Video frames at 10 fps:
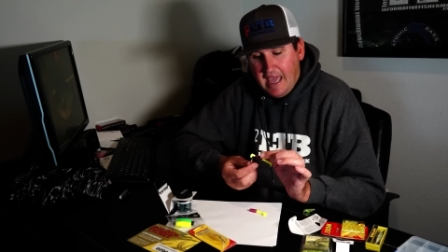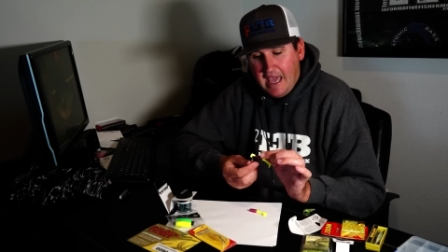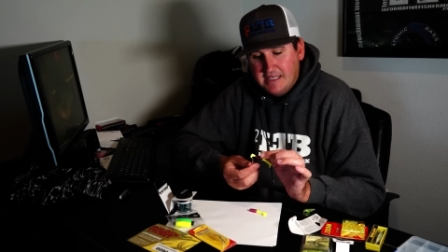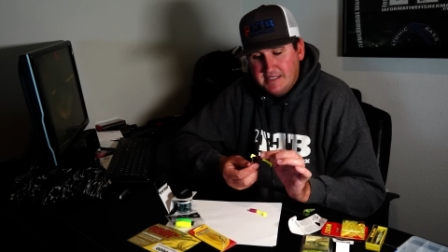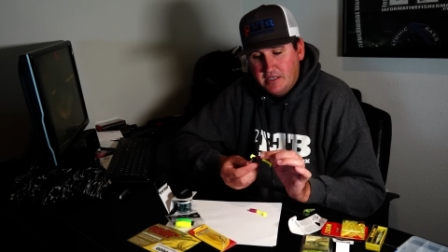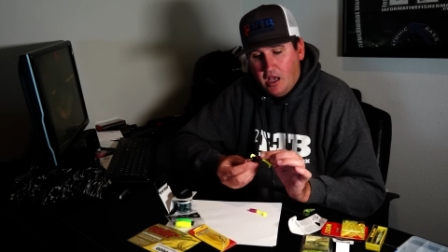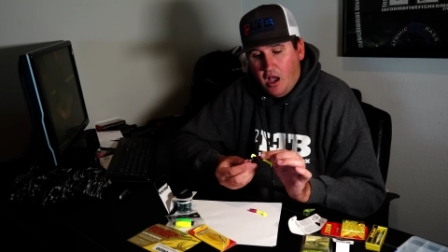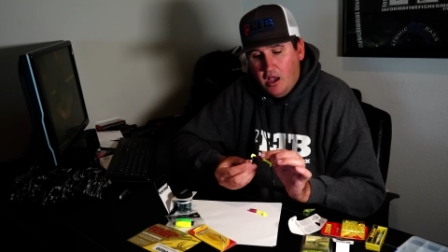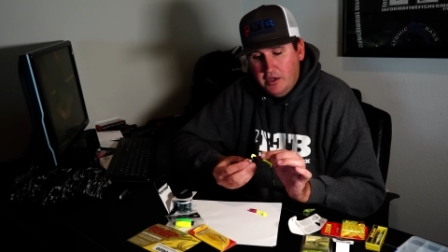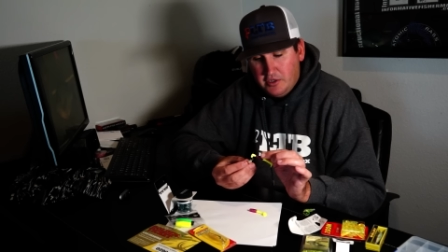it has an
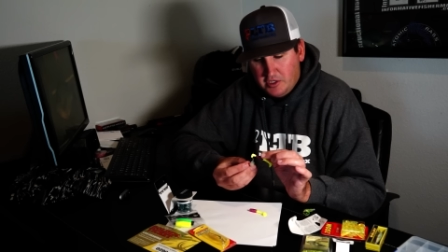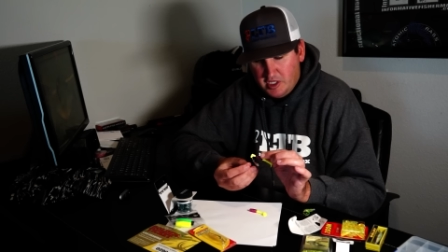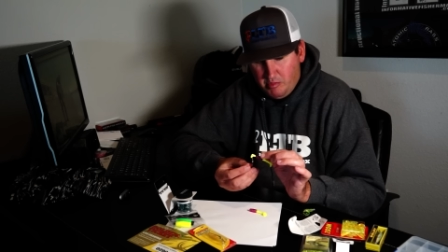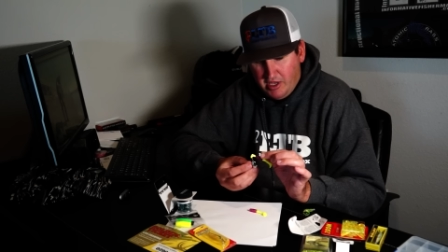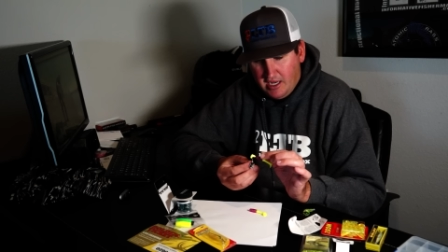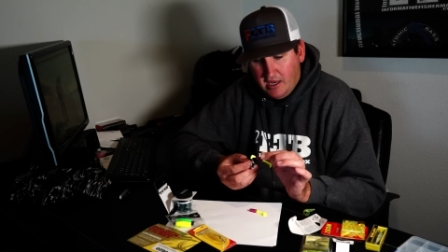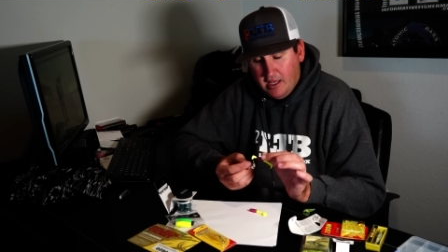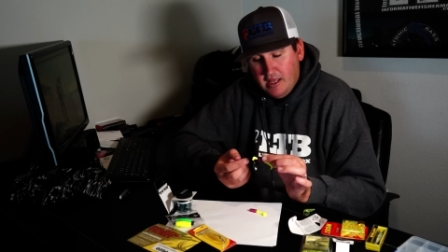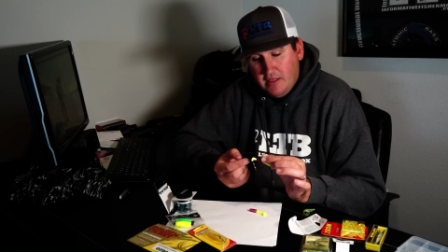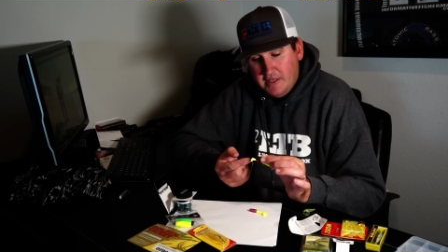underspin.
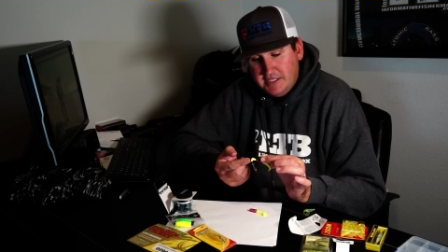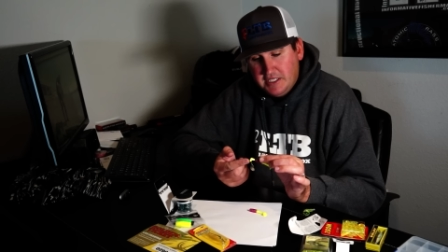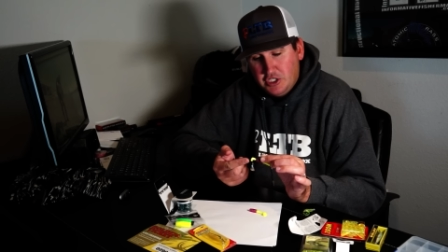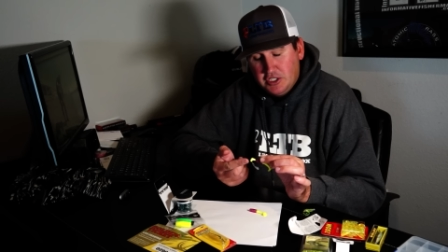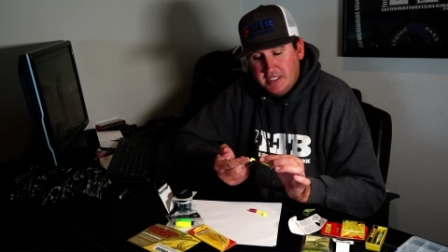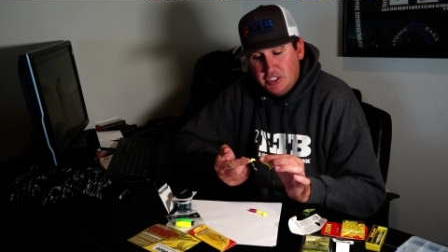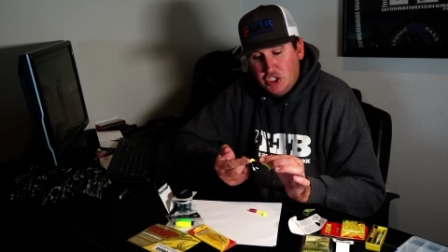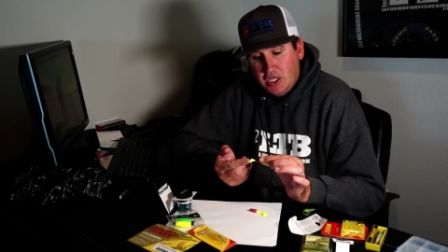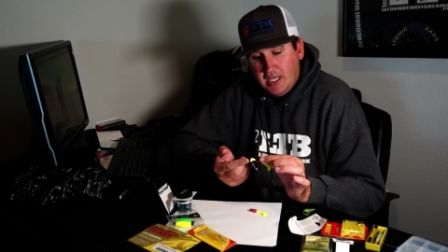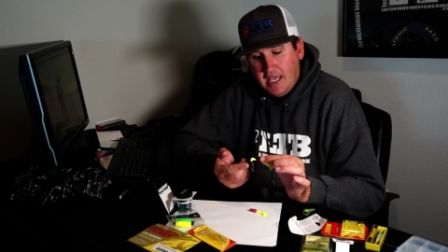This is just a
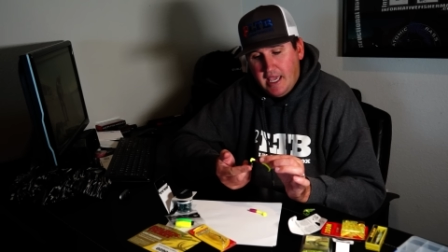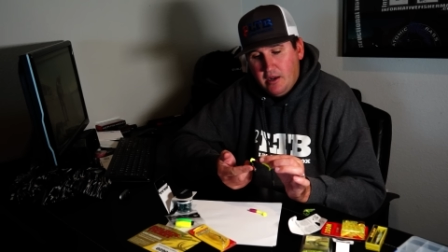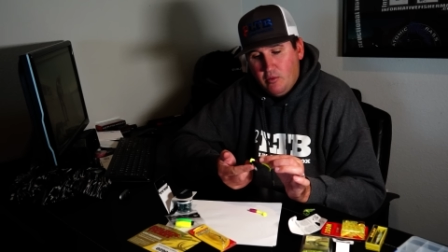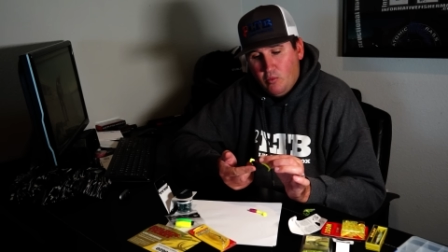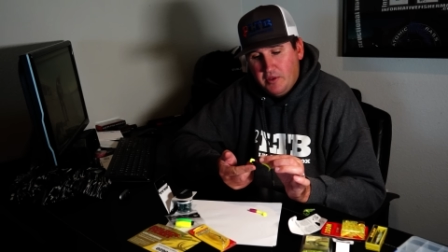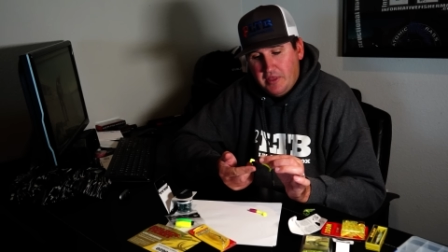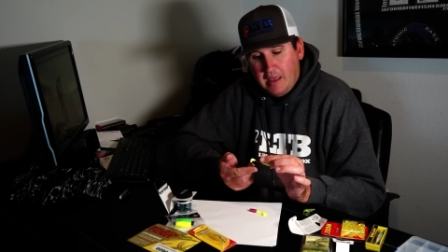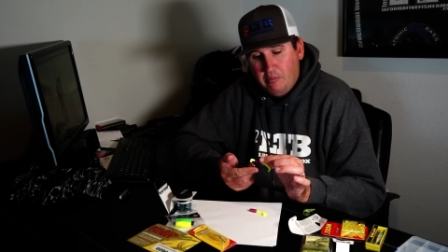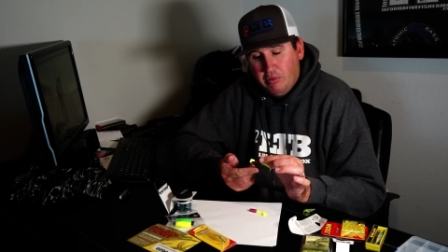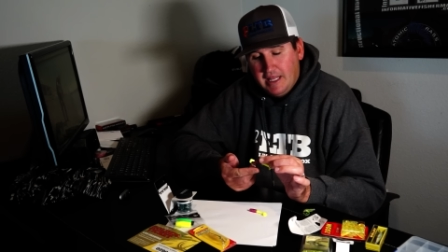jig head with
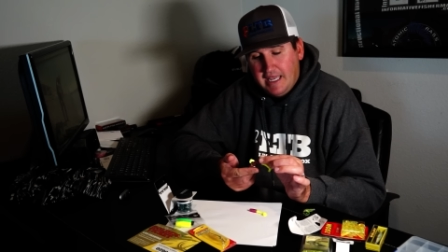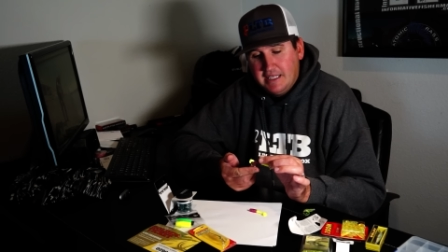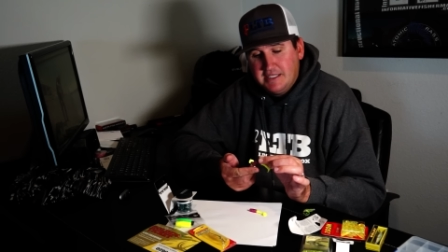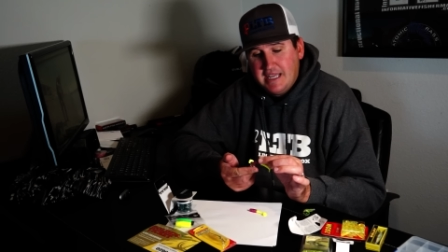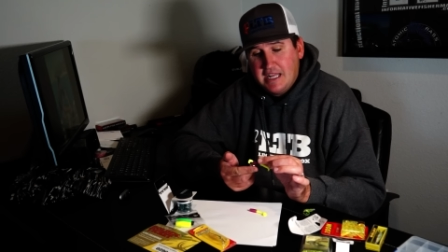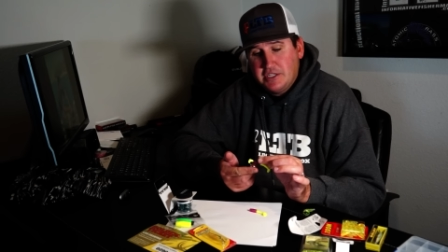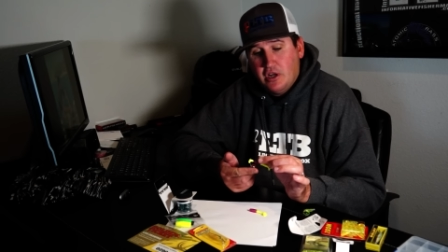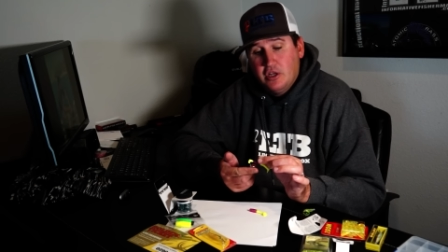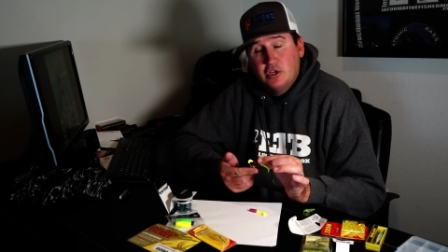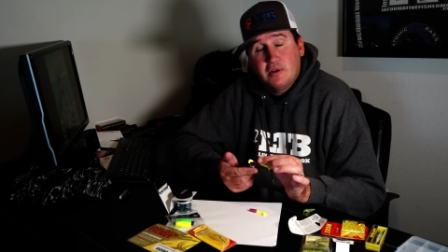a blade attached
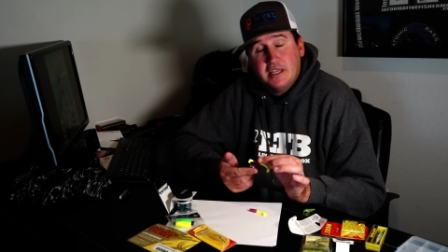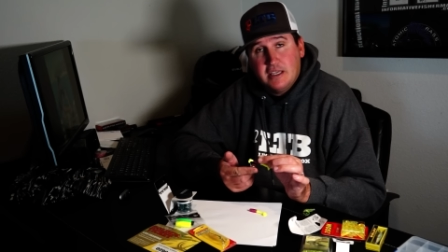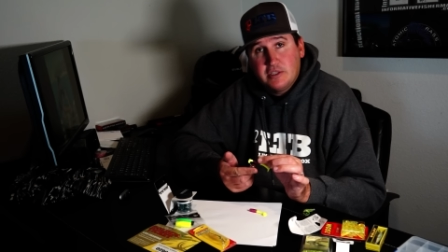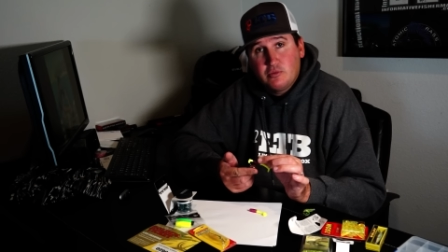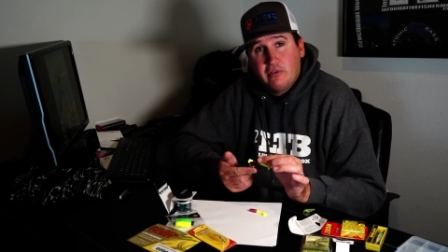under it is